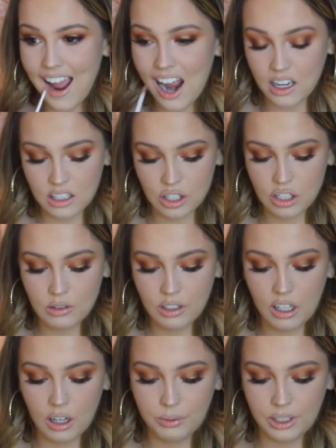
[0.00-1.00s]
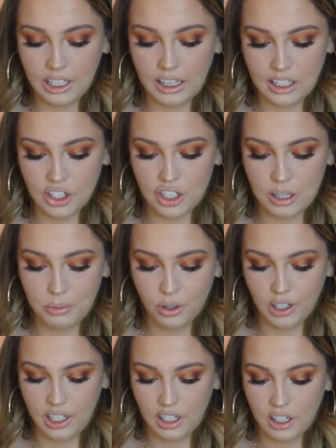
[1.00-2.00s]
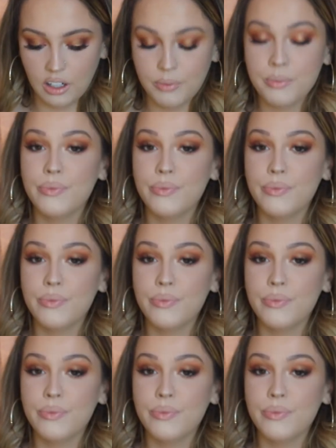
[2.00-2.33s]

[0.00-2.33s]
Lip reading: And it's just a really like shimmery,